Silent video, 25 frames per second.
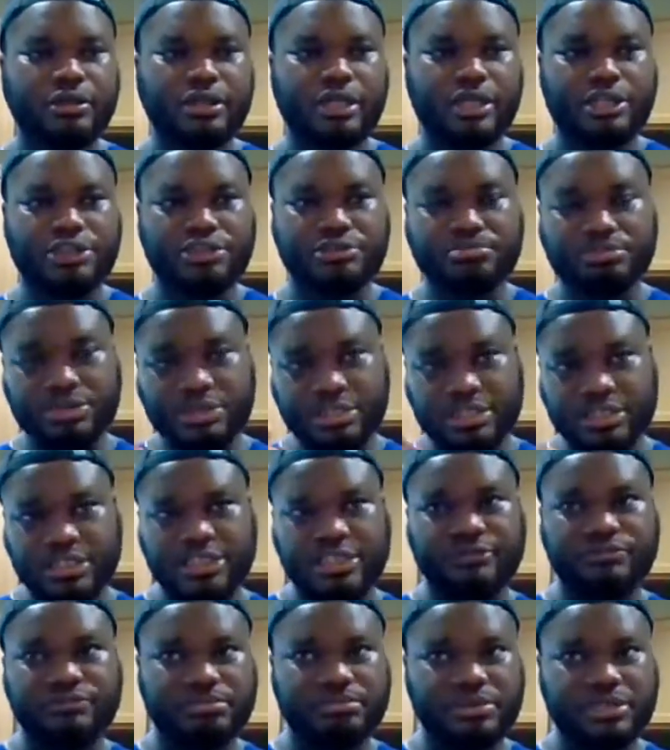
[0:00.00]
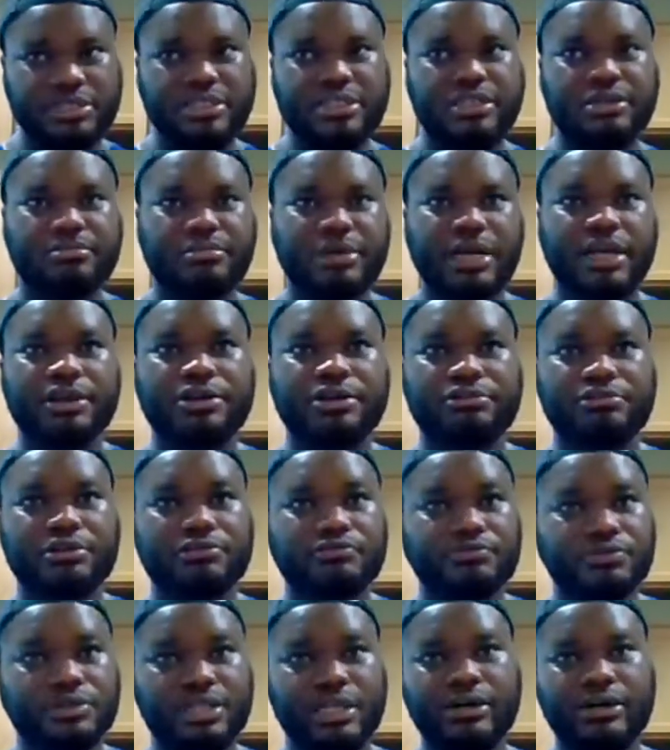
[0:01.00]
Then you put it in the
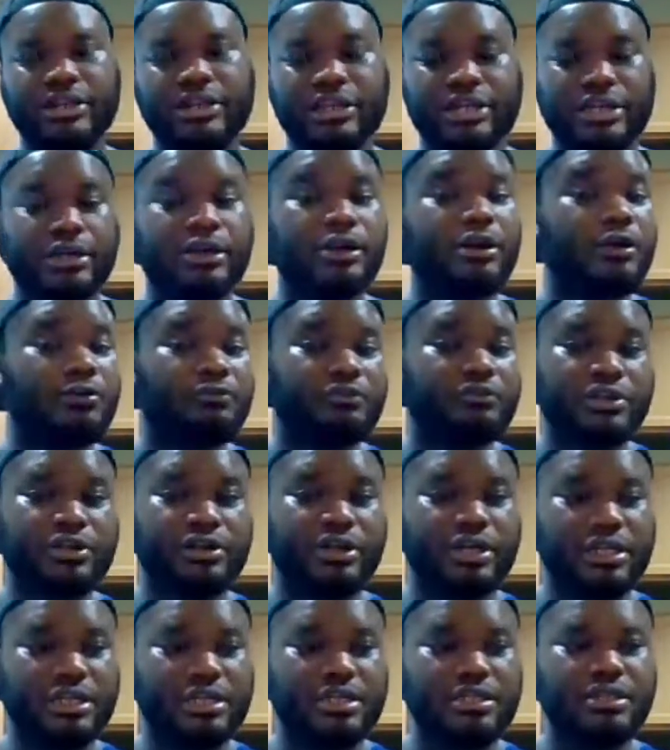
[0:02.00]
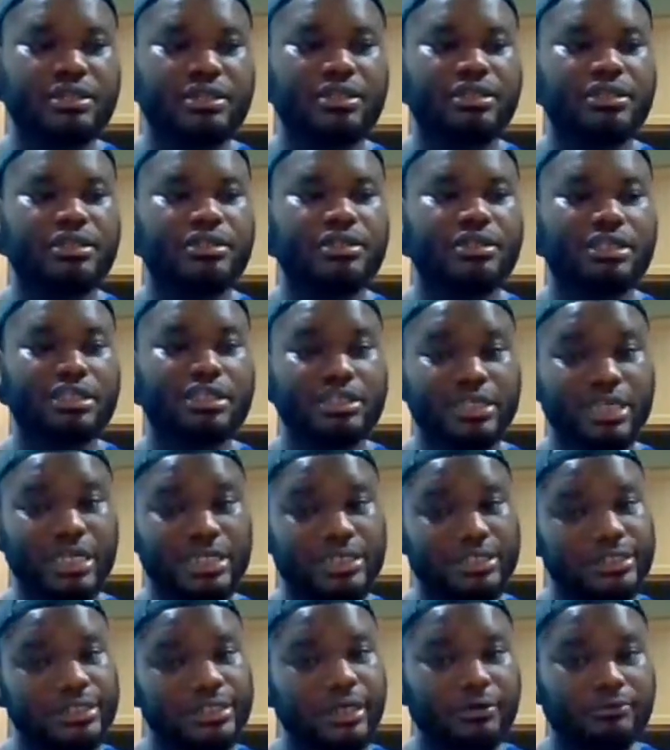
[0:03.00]
microwave without any covering or anything, it
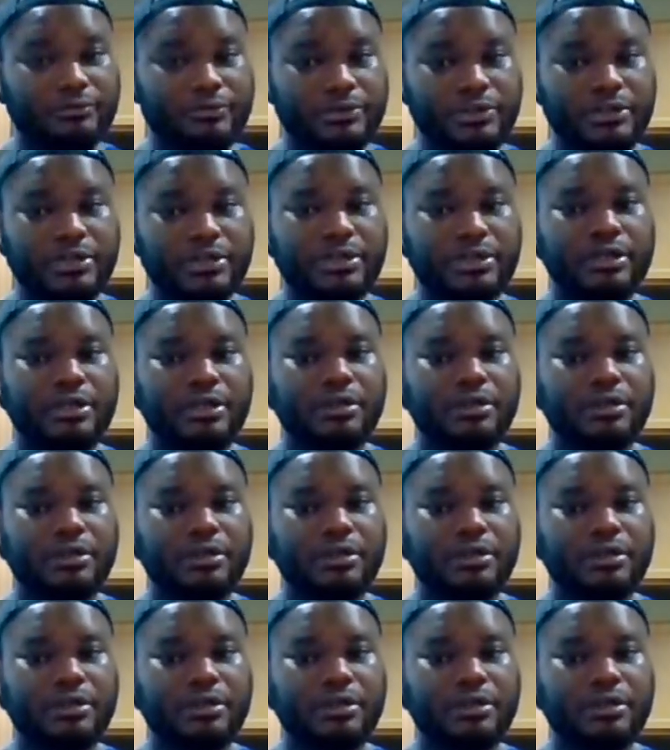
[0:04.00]
gets tougher.